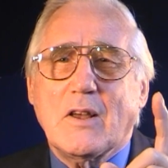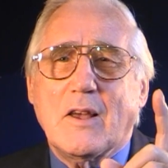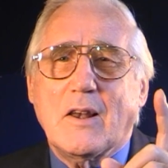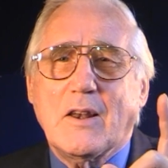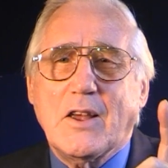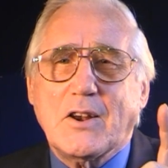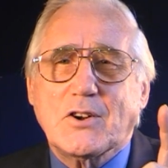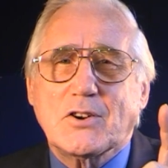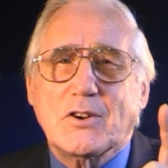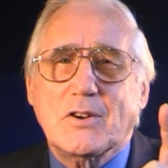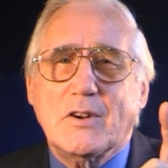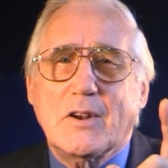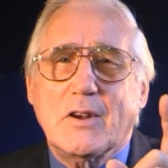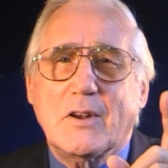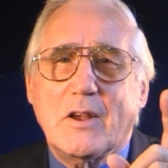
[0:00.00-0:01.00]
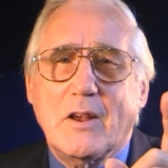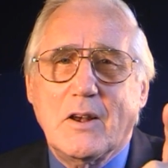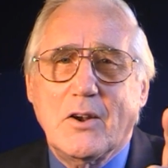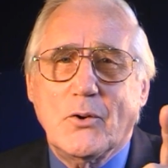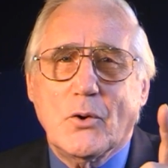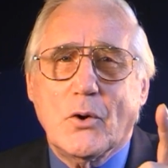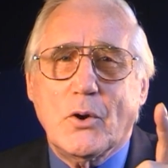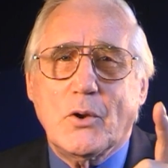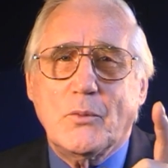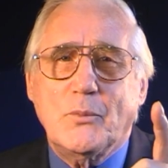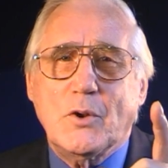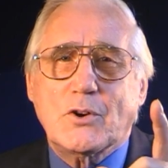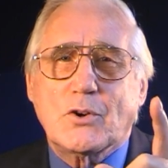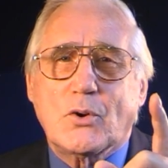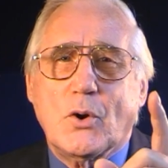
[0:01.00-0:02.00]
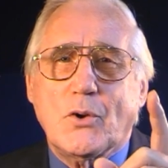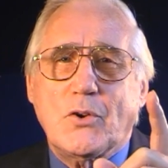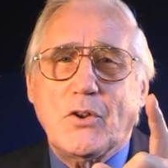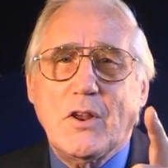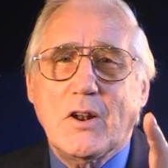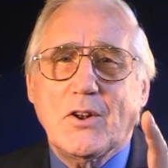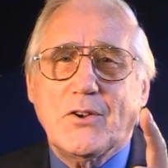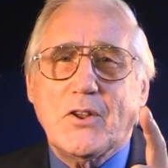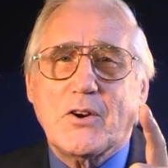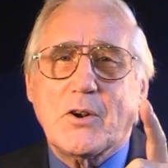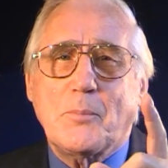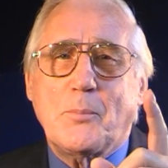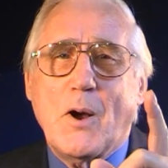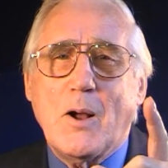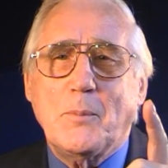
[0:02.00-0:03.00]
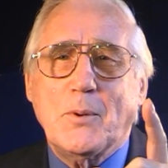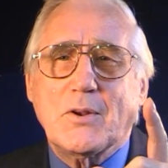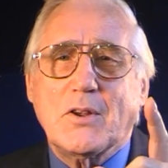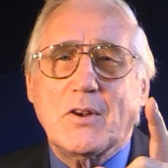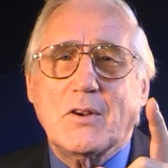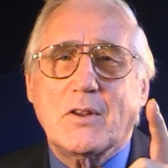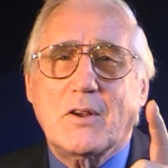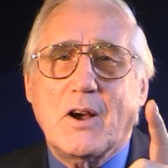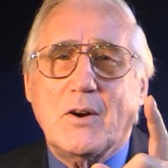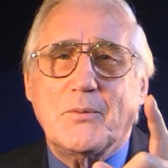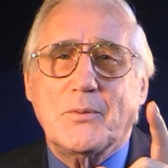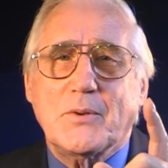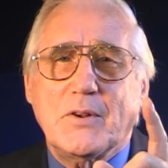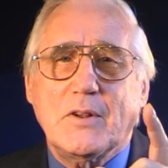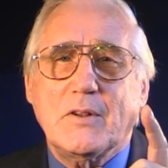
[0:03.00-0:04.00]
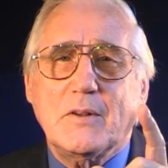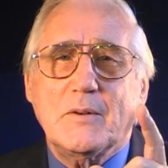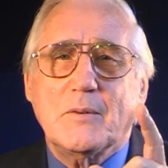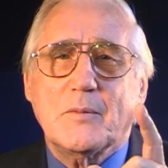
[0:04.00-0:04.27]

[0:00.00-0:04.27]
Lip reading: election in Illinois which could yield a Republican governor,